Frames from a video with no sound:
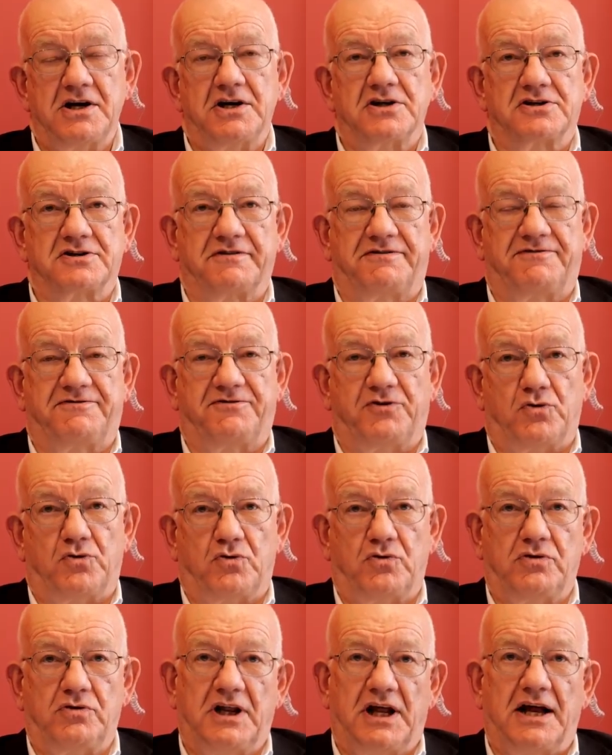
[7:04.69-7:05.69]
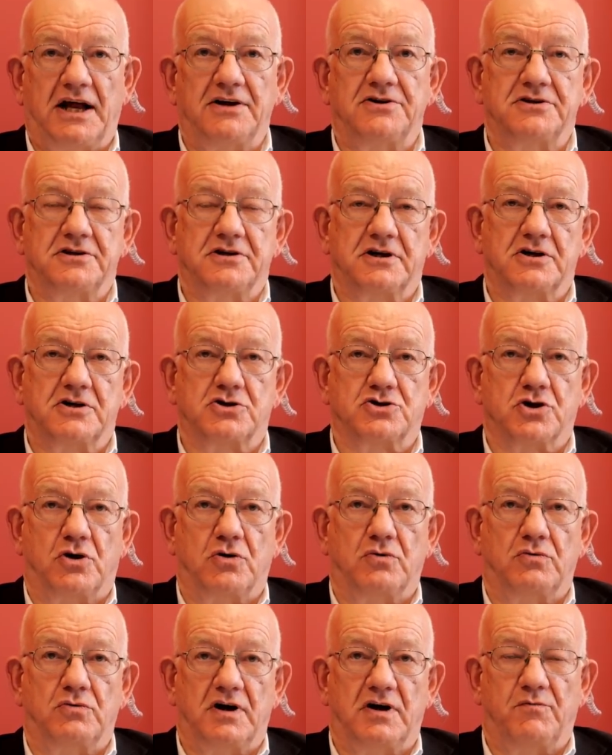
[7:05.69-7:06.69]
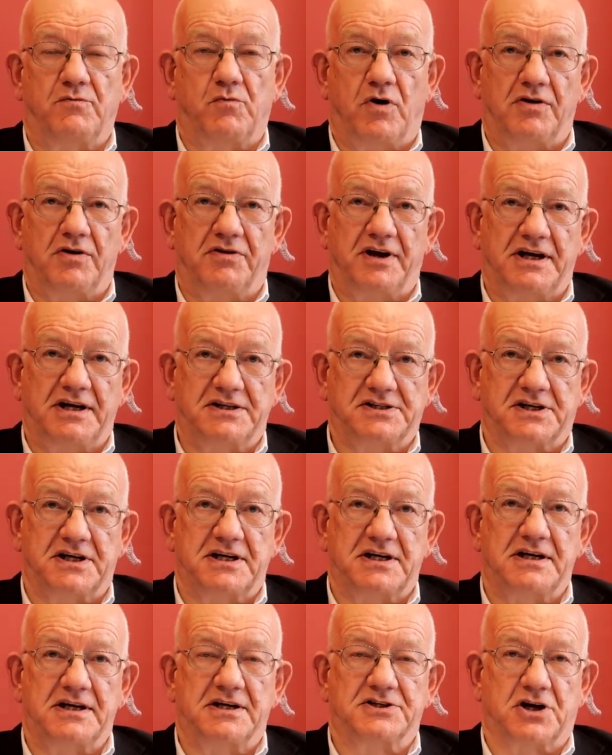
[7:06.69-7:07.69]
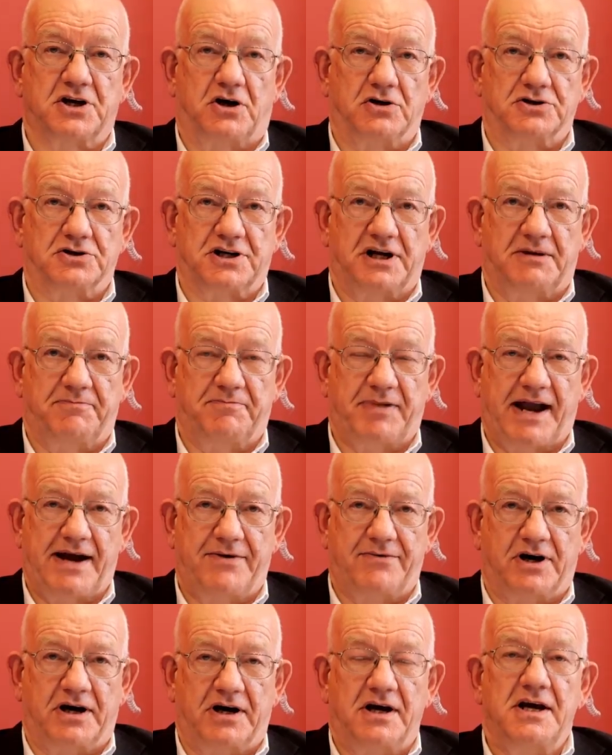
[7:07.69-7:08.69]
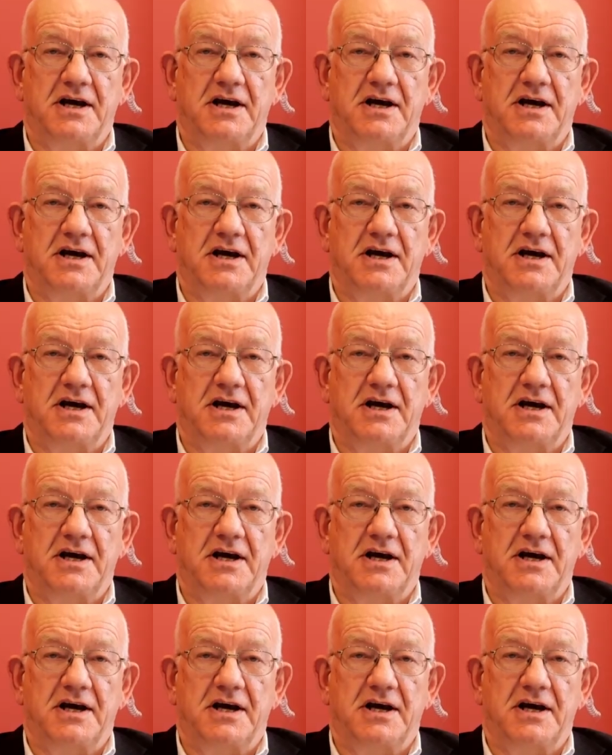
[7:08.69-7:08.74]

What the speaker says: to fall under the control of what they see as a hostile power.